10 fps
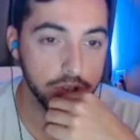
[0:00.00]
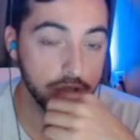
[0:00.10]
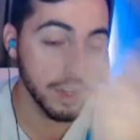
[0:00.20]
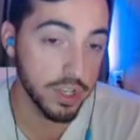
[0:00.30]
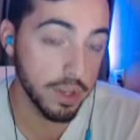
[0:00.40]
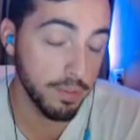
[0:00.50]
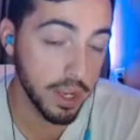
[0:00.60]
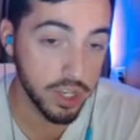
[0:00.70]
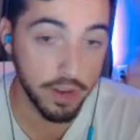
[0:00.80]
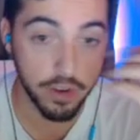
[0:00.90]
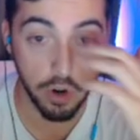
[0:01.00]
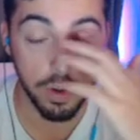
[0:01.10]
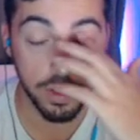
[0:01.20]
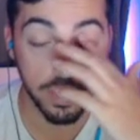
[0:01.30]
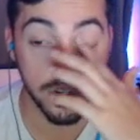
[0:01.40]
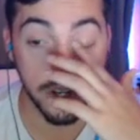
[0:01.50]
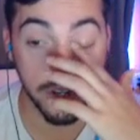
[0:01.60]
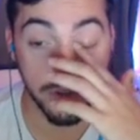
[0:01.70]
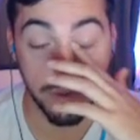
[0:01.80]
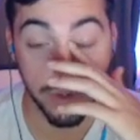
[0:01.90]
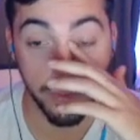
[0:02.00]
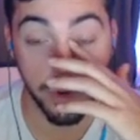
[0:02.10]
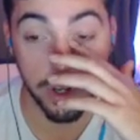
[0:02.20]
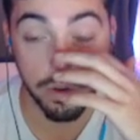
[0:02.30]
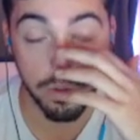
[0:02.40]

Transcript: The Lee Sin being 7-0-1 Lee Sin is is pretty